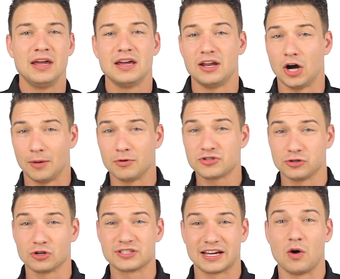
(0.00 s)
It almost
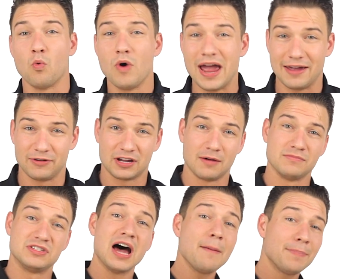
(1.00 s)
looks like a wave. It
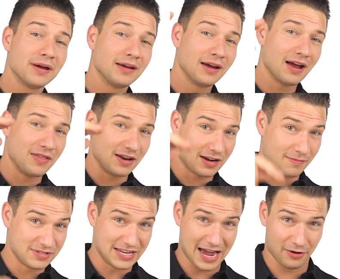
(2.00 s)
comes up, and then it
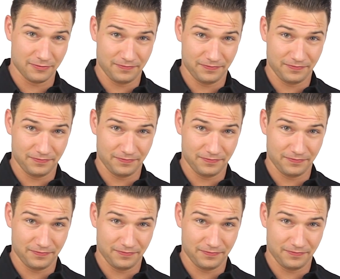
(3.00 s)
comes down.